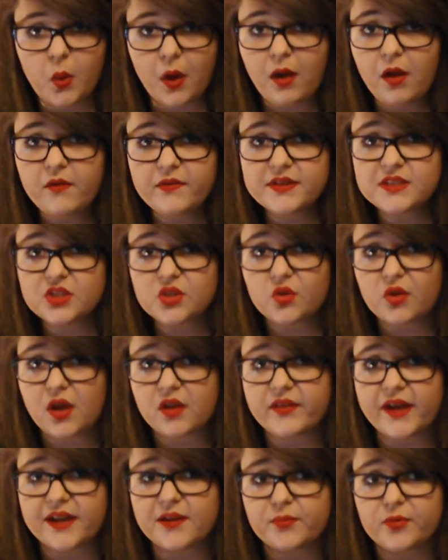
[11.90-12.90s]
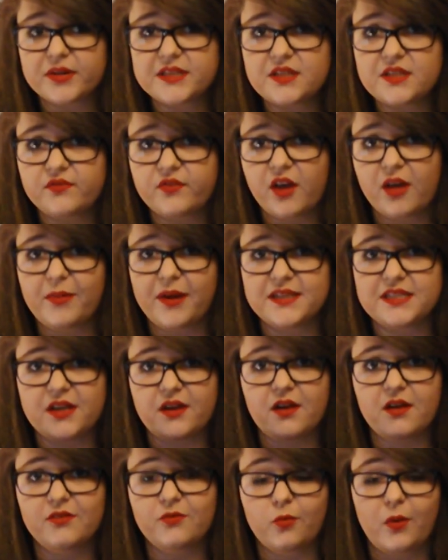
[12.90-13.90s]
I always thought I've had a pretty firm
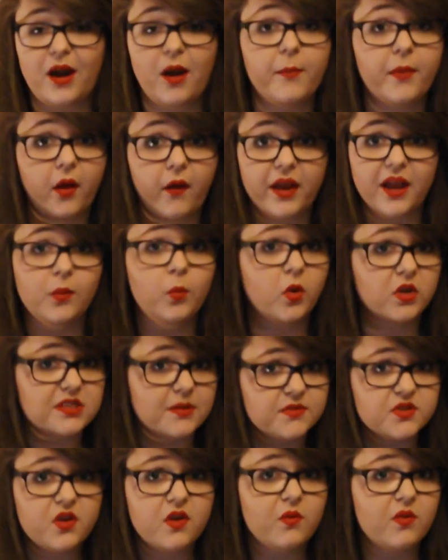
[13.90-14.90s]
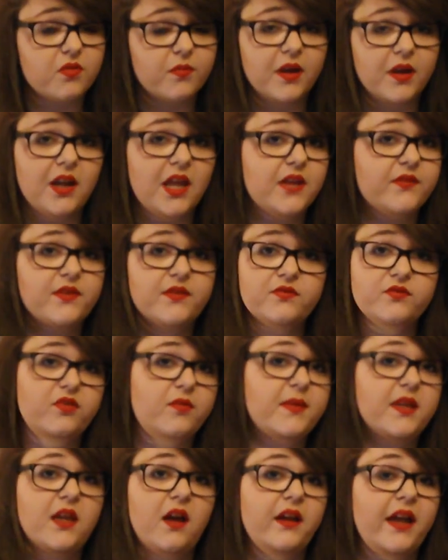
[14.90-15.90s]
idea of where I'm going and what I'm doing with my life, even
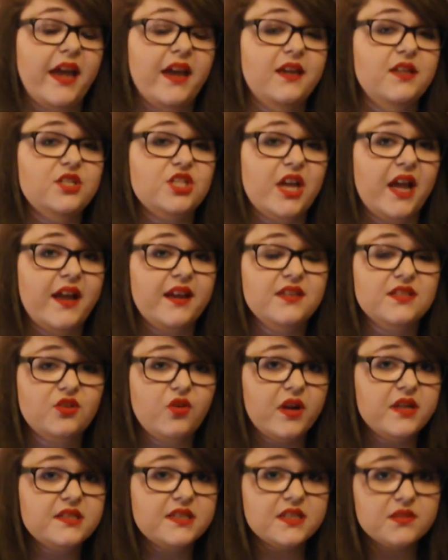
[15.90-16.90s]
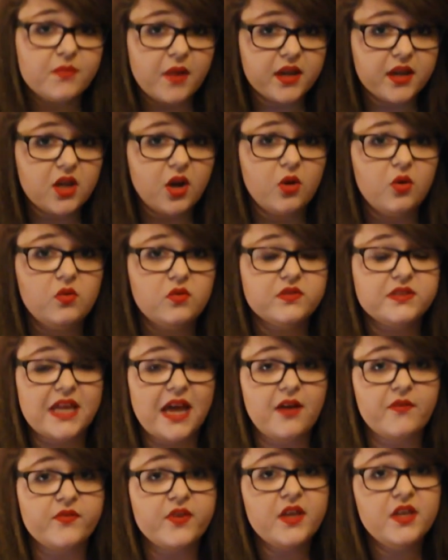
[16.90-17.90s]
from a young age, and granted my goals
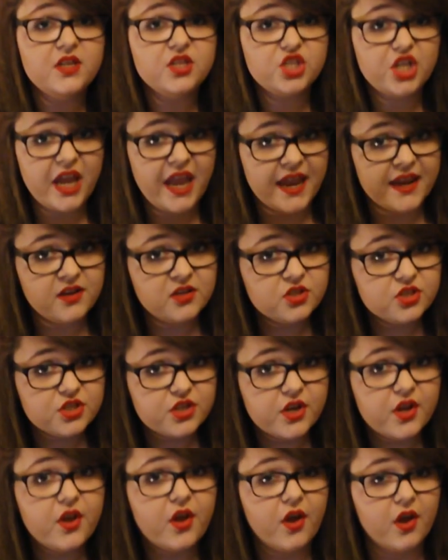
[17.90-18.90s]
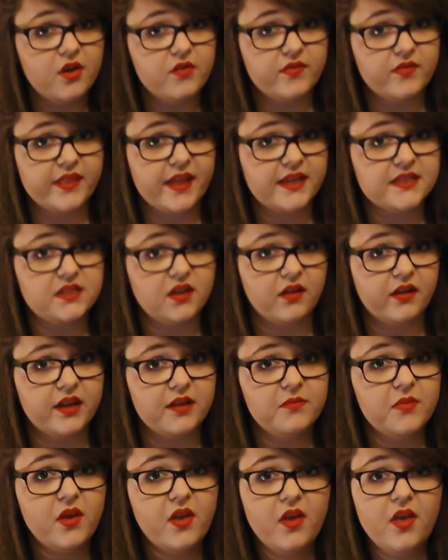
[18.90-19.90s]
have changed over that
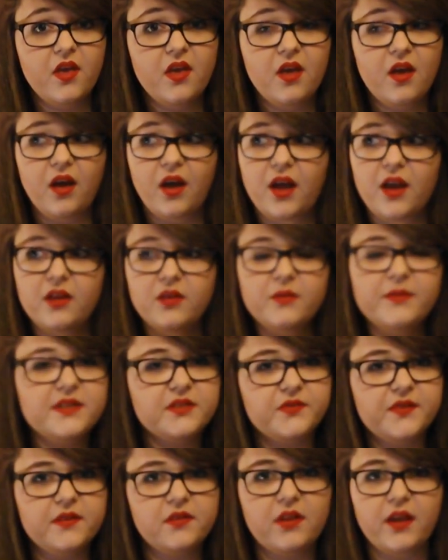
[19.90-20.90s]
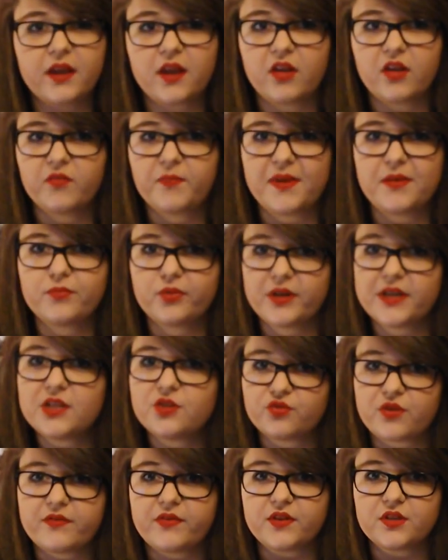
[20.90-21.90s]
time, I always feel like I've been pretty
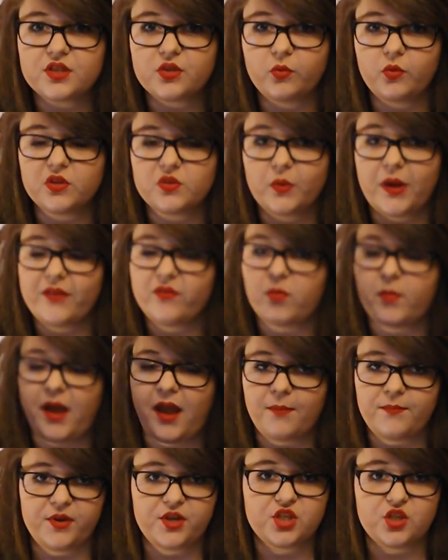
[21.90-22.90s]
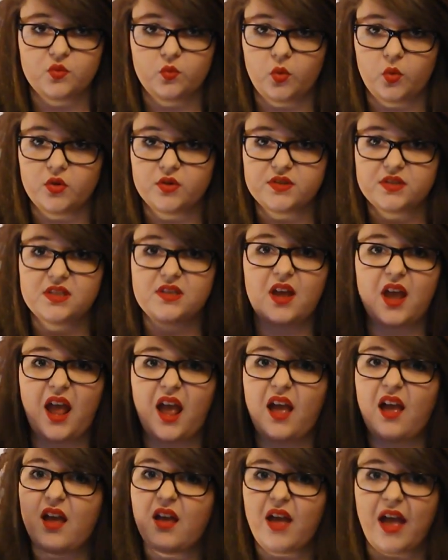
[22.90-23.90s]
driven towards whatever my ambition was
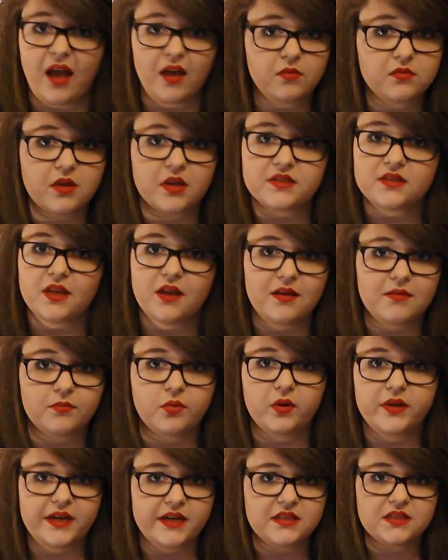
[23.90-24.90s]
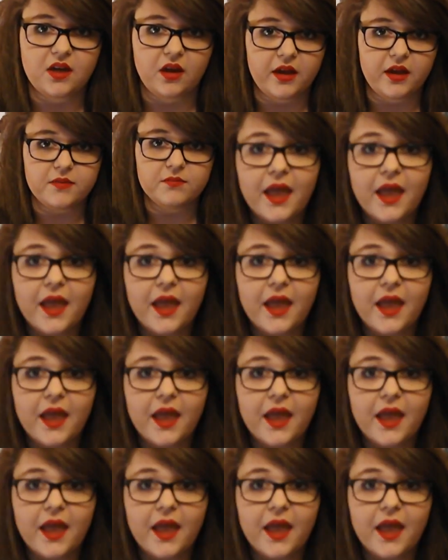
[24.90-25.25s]
at a certain point in time.